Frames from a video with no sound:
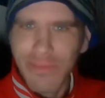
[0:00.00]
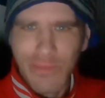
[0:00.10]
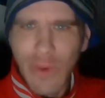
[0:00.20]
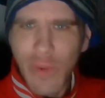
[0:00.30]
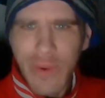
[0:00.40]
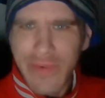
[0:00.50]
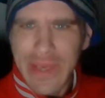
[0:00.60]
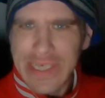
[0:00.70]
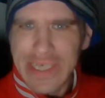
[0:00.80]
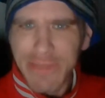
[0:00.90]
What were we
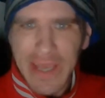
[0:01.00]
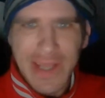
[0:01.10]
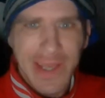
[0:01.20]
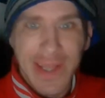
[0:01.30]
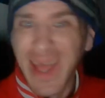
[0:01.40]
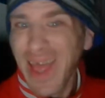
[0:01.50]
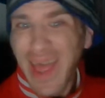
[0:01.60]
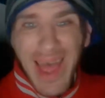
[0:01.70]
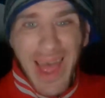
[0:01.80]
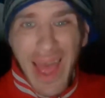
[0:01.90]
expecting?
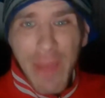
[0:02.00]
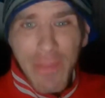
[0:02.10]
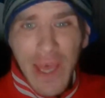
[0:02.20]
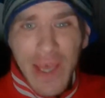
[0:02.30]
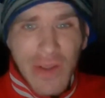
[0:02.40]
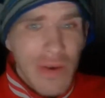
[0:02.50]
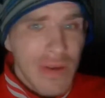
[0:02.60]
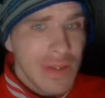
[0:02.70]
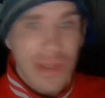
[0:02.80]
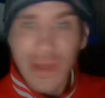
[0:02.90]
MK
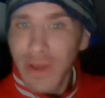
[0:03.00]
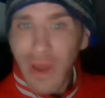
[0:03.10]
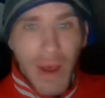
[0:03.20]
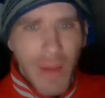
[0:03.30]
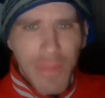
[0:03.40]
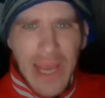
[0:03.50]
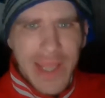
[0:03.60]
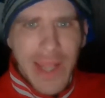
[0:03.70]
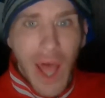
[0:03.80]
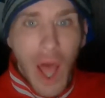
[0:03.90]
Dons are
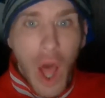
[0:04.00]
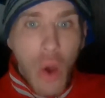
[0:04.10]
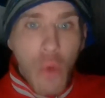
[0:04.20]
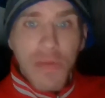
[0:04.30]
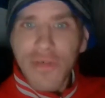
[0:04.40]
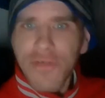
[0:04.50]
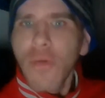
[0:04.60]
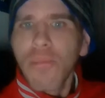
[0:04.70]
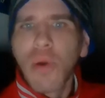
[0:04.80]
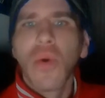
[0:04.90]
playing open
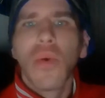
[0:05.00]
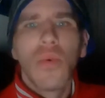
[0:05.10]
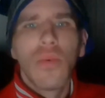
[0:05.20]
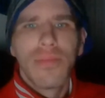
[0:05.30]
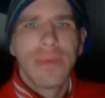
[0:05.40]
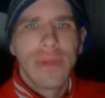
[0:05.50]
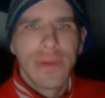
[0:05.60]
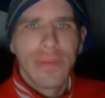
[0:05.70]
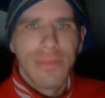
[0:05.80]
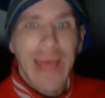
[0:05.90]
football.
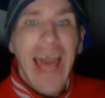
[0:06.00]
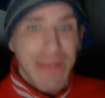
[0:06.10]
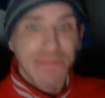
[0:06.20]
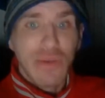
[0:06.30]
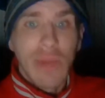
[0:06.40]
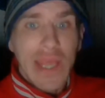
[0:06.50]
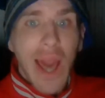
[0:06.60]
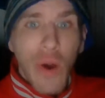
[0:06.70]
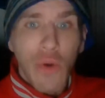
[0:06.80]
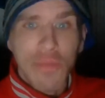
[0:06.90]
Absolutely
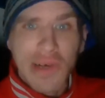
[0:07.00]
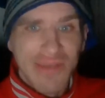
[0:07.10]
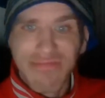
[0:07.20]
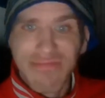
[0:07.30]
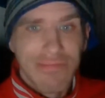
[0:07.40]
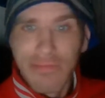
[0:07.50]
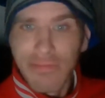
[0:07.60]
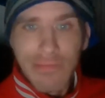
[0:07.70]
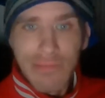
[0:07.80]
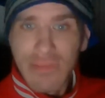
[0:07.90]
open.
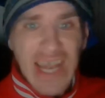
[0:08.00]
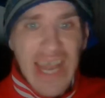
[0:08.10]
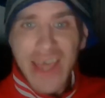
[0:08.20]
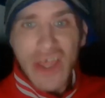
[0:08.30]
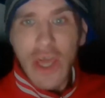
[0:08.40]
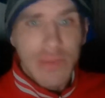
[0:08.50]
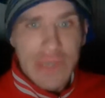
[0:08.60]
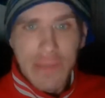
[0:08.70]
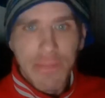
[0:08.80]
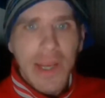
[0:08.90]
They're letting
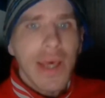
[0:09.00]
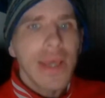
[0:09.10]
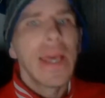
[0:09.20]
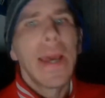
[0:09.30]
Chelsea play.